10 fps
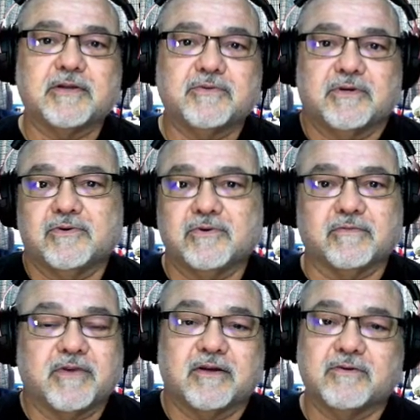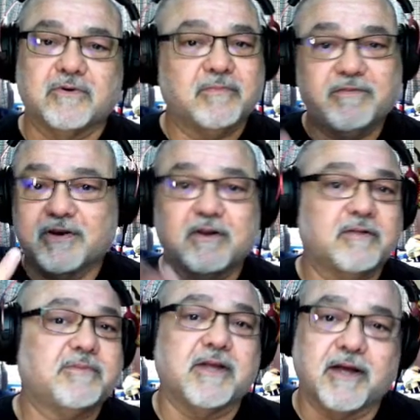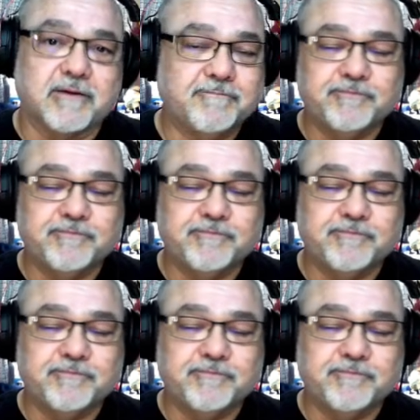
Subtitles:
to it, cool. If not, cool. I'm leaving it all up to God.